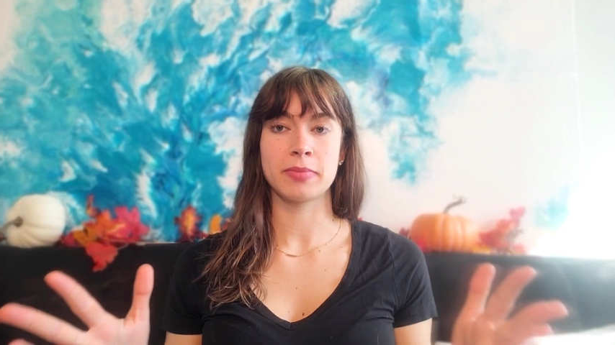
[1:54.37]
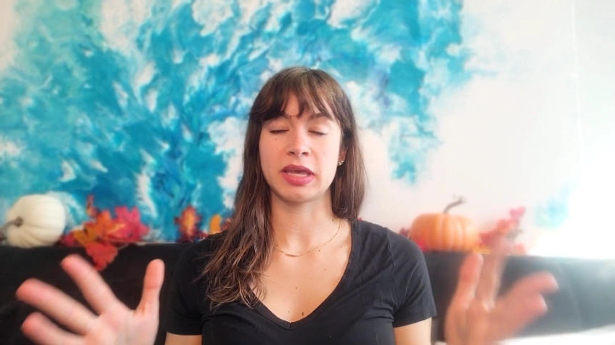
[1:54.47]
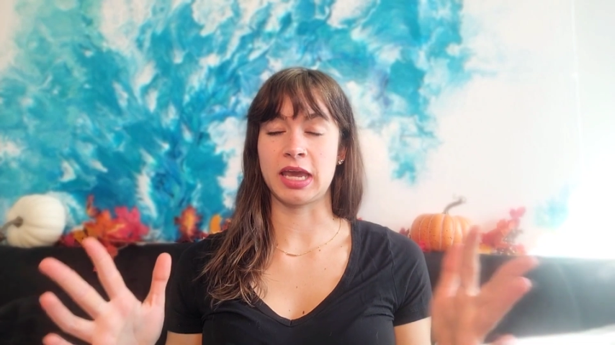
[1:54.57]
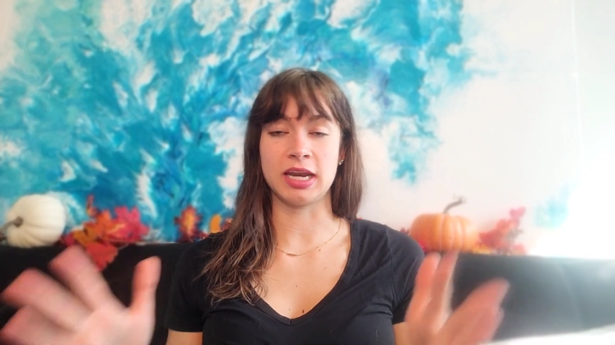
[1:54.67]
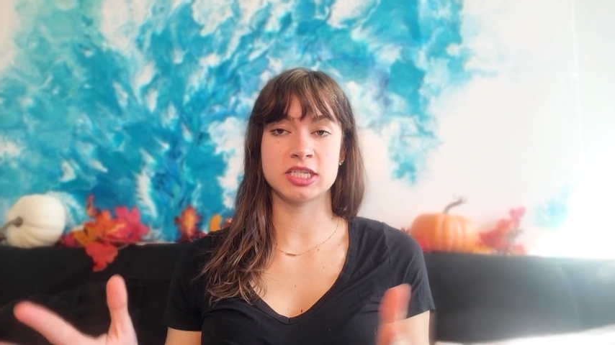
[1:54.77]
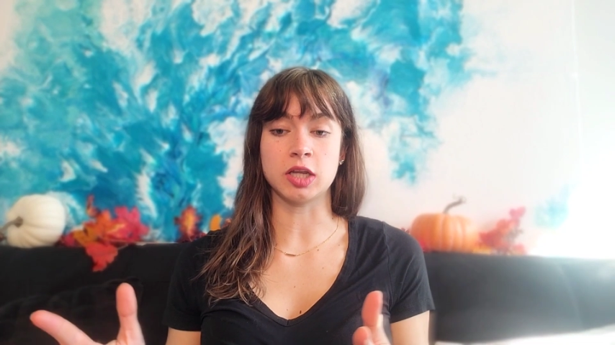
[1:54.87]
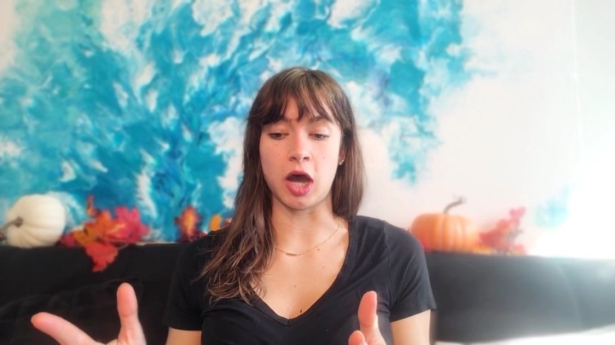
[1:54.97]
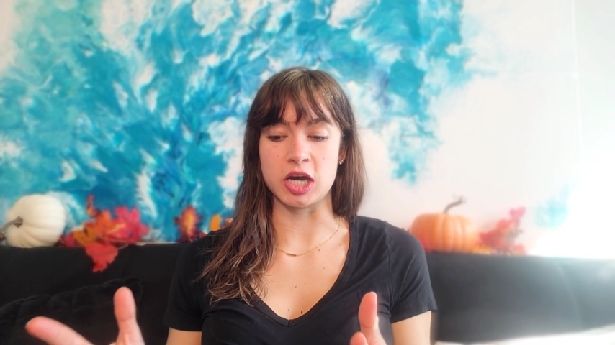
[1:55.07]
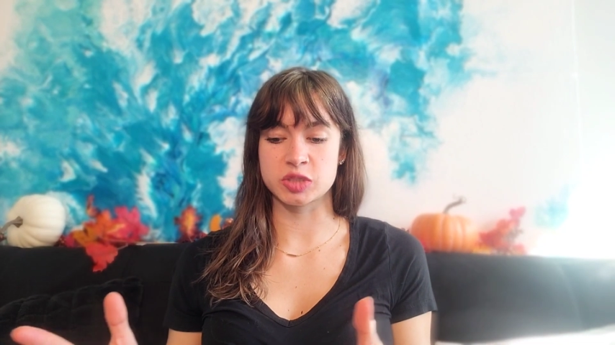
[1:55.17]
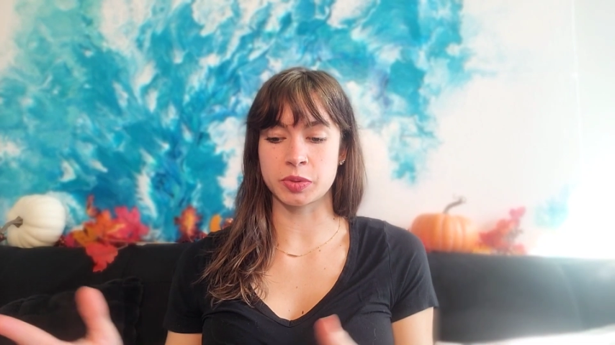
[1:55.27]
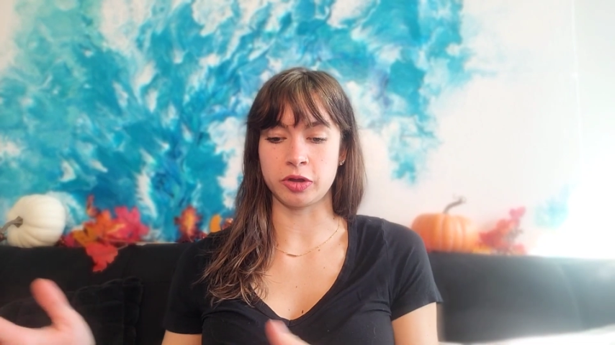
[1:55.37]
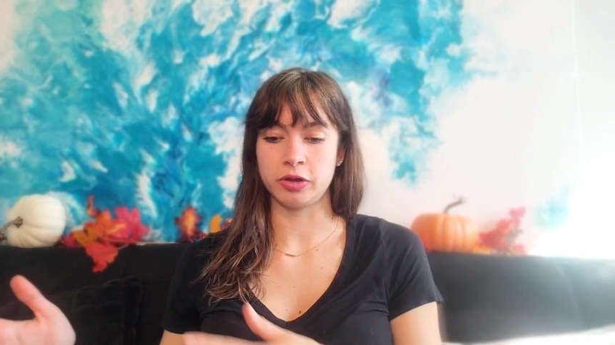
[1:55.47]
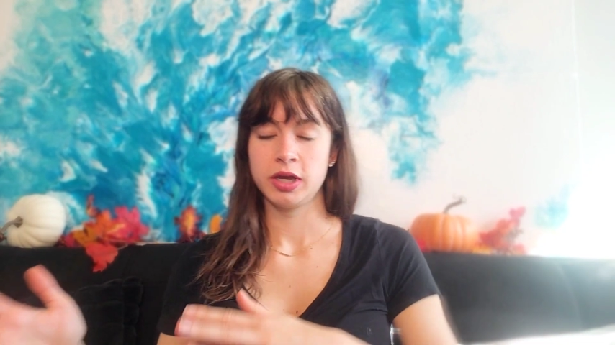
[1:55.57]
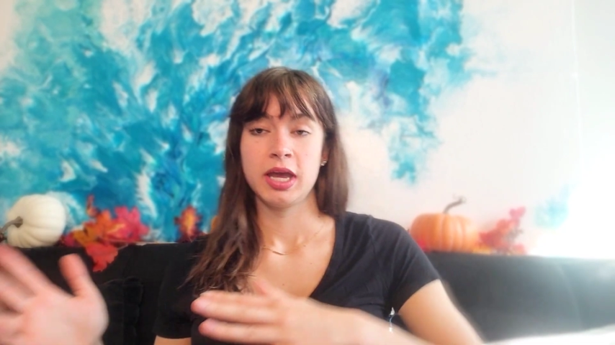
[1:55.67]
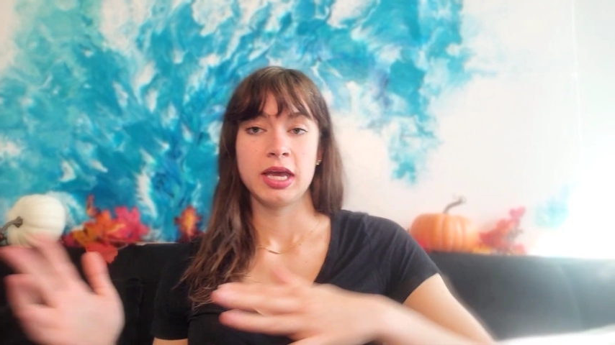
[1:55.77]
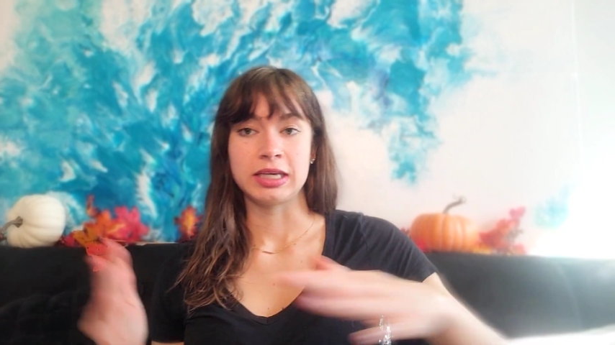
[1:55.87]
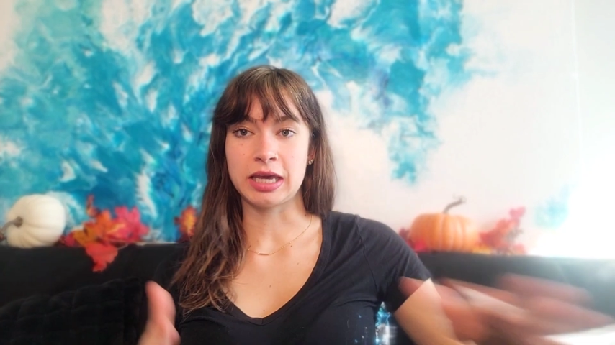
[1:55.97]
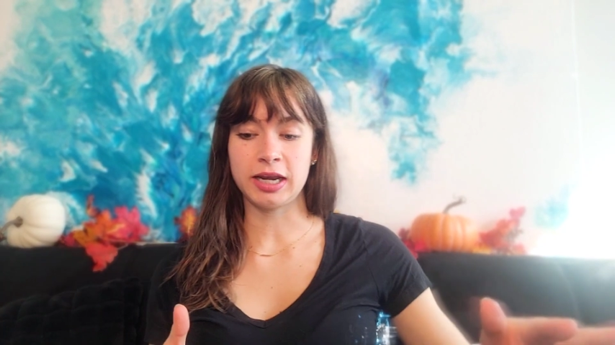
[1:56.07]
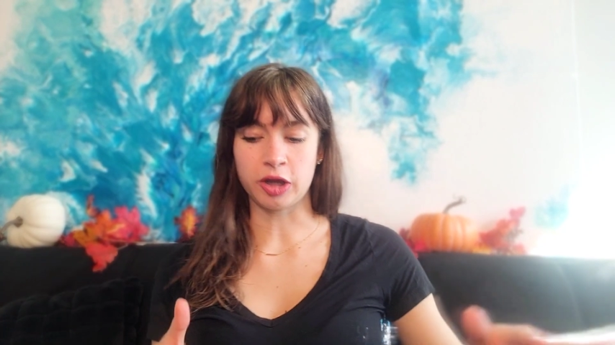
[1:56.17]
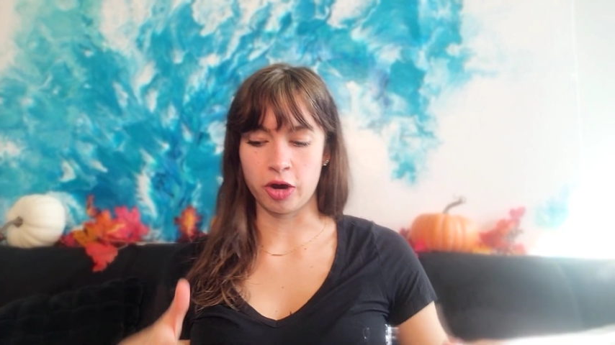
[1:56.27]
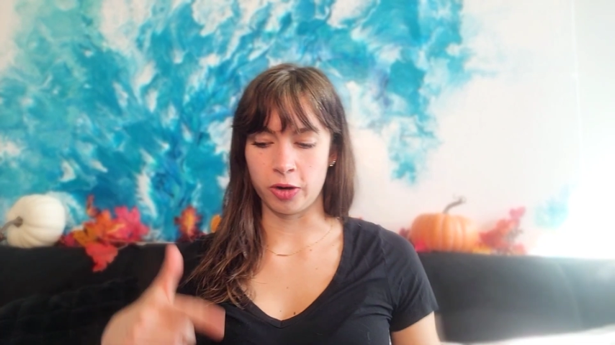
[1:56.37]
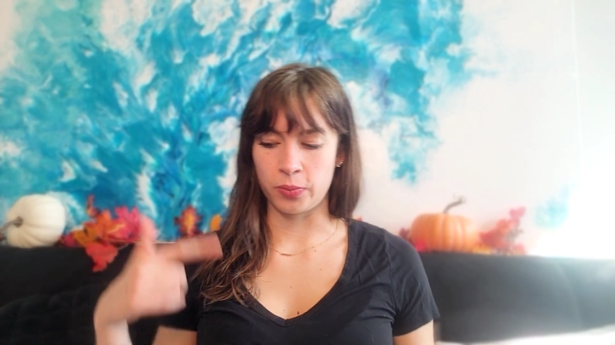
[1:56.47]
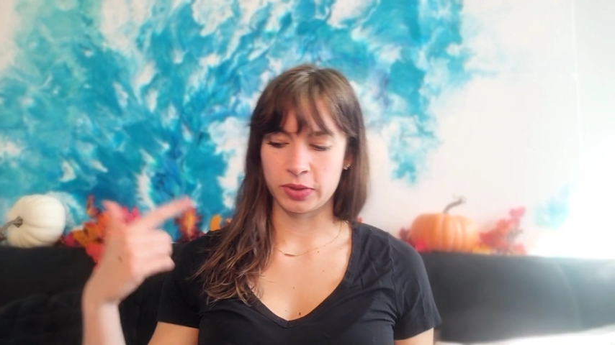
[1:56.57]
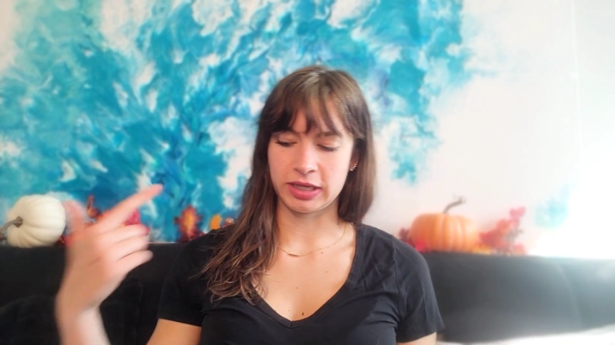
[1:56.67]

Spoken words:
getting to the hospital, getting home,